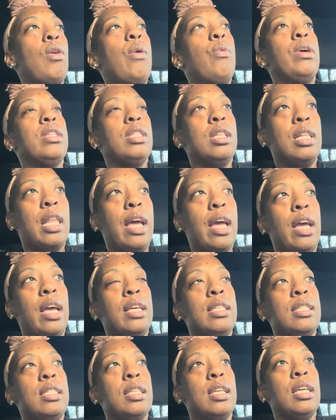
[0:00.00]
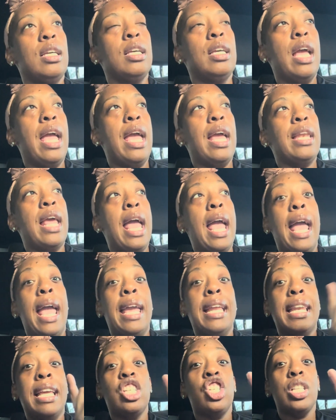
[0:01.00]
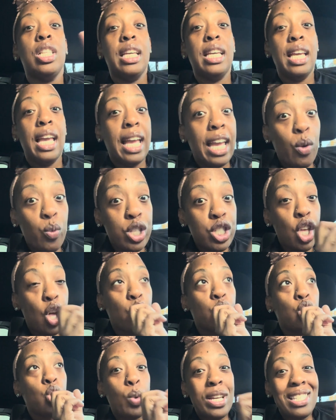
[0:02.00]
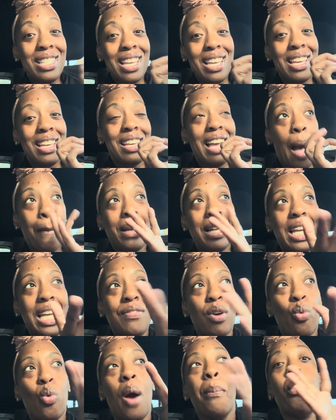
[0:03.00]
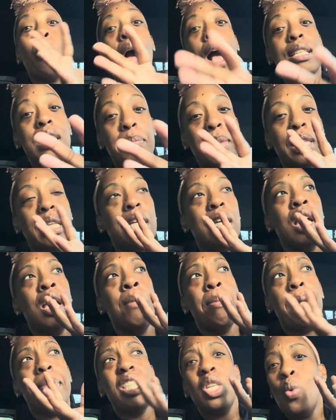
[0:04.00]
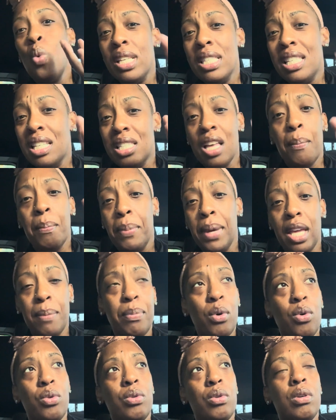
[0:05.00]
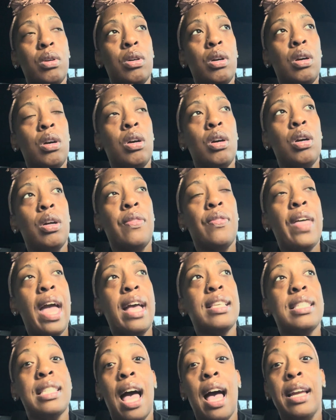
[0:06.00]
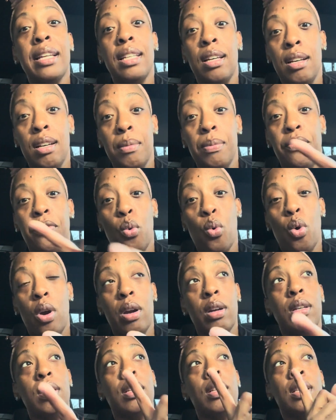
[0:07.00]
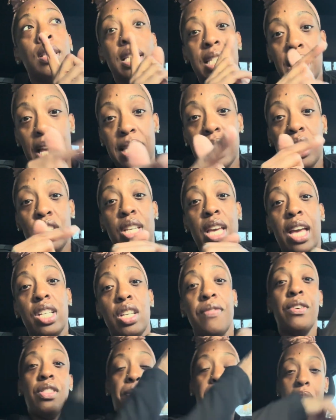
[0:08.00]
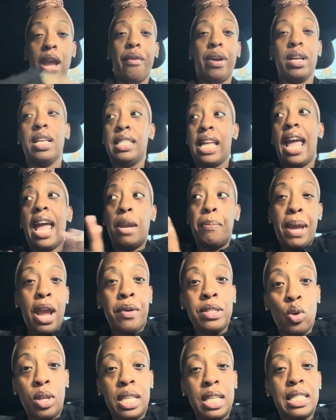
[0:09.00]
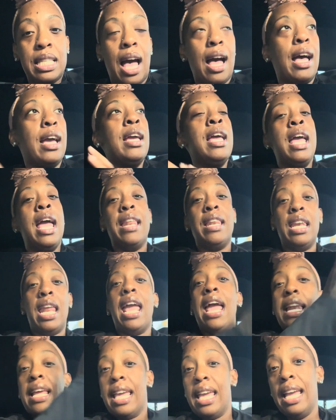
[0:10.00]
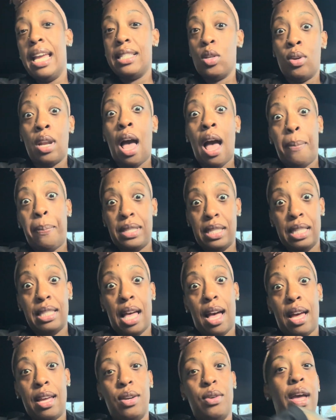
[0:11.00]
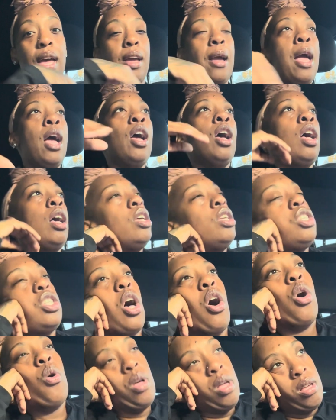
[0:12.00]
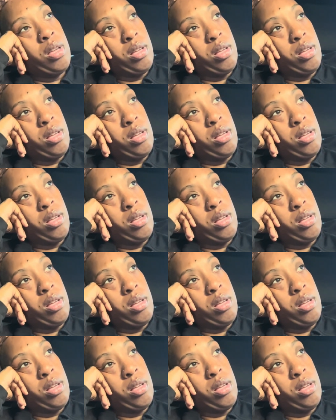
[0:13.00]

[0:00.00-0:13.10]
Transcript: went to the class and initially it was 20, I believe, approximately maybe 20 something people that signed up for the sex education for the parent because they had the parents on this side and then they had the kids on the opposite side. Okay, so